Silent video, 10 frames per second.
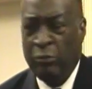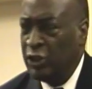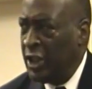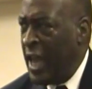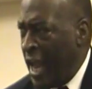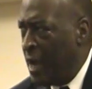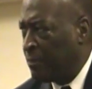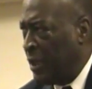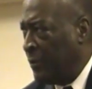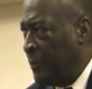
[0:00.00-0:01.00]
I was in
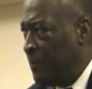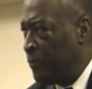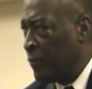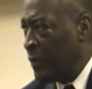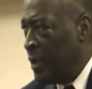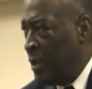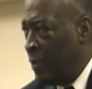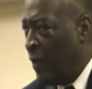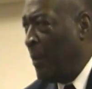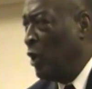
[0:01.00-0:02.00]
Hampton.
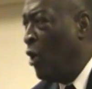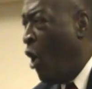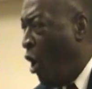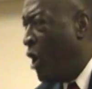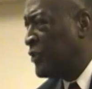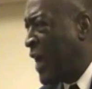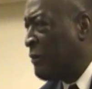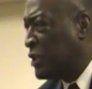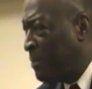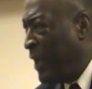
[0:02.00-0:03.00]
I'm a little hoarse.
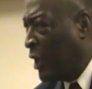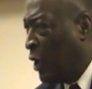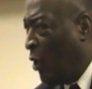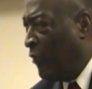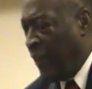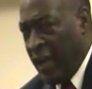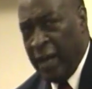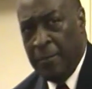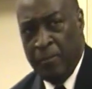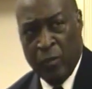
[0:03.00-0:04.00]
I was speaking over
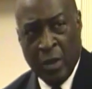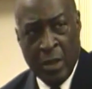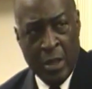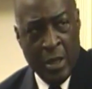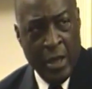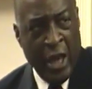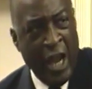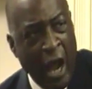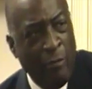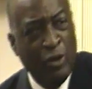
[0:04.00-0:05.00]
there.
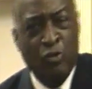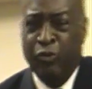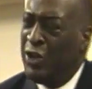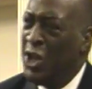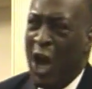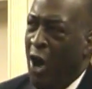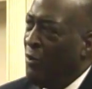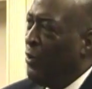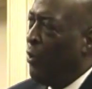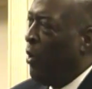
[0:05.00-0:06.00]
And I was, you
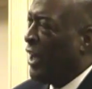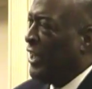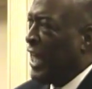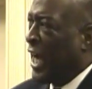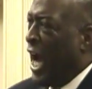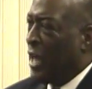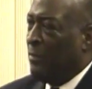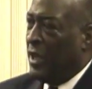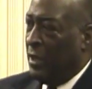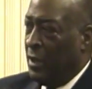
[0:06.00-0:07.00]
know, what a
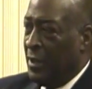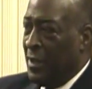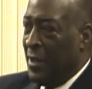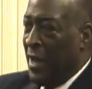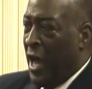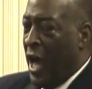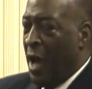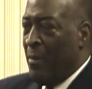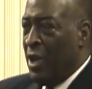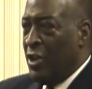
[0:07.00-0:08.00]
dichotomy.
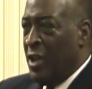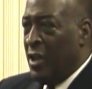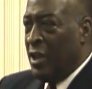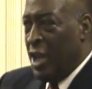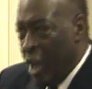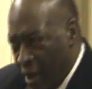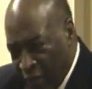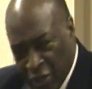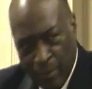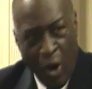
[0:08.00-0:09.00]
I've been
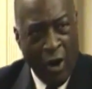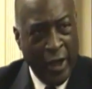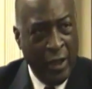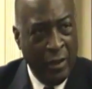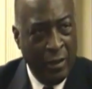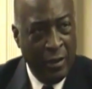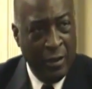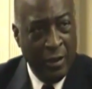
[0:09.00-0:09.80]
here this morning.